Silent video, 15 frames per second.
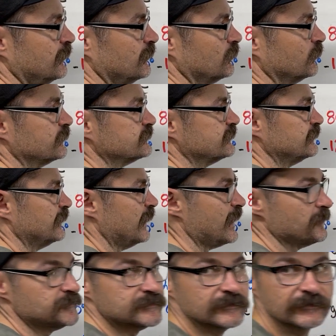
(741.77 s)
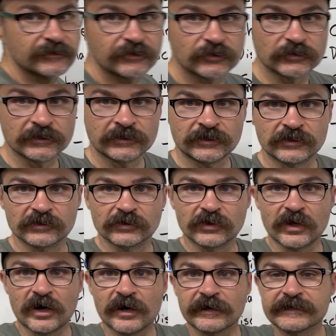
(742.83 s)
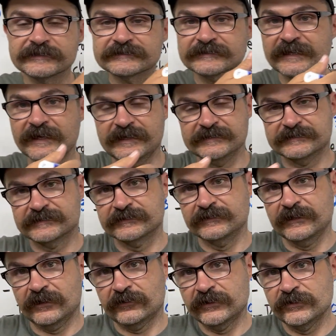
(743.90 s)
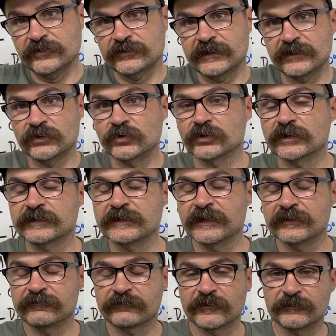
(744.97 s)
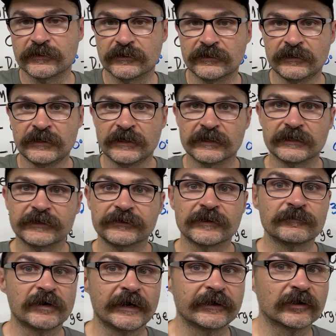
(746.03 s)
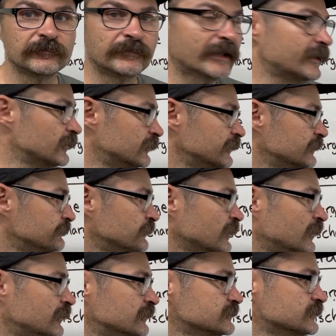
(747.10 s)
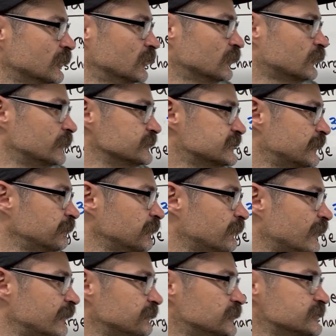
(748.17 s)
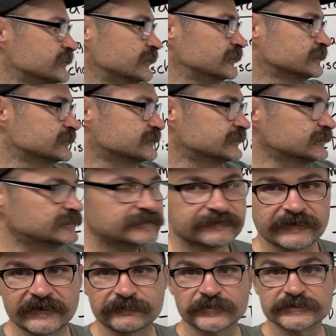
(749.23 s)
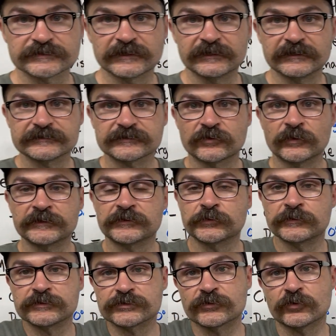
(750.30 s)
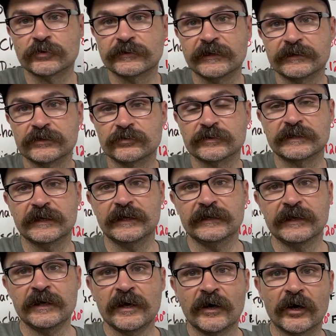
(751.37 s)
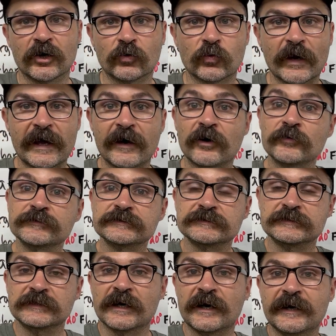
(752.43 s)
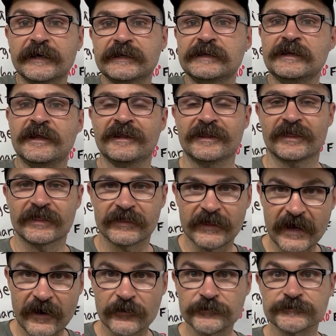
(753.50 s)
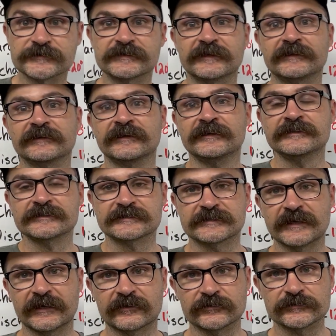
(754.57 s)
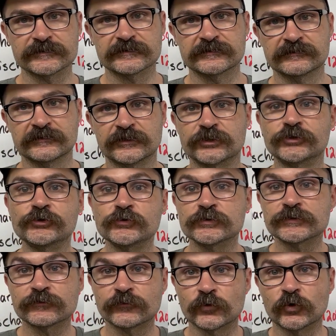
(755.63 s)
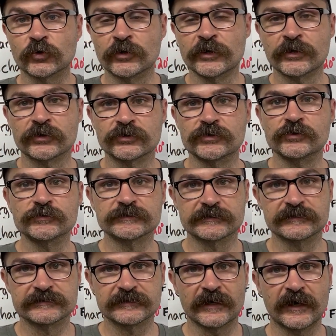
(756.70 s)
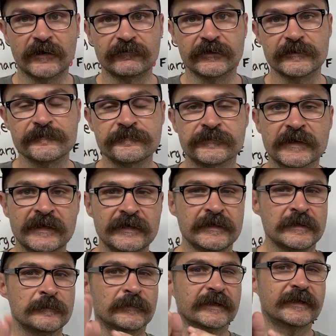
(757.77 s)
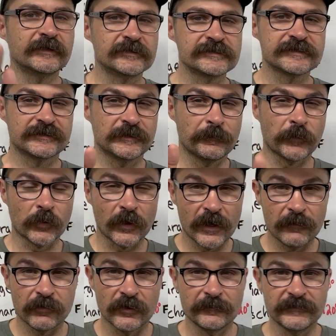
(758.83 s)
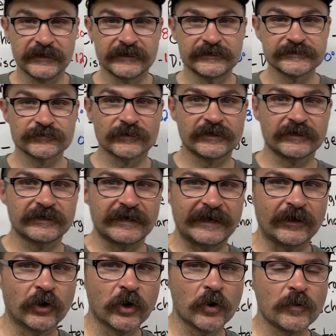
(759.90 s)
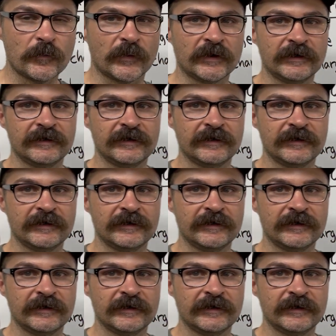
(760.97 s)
was the absolute longest case scenario that you could get from a lithium-ion battery. So from 75% to 65% is going to ensure that you get around 9,000 cycles, useful uses of it. But here's the problem, and here's where I hope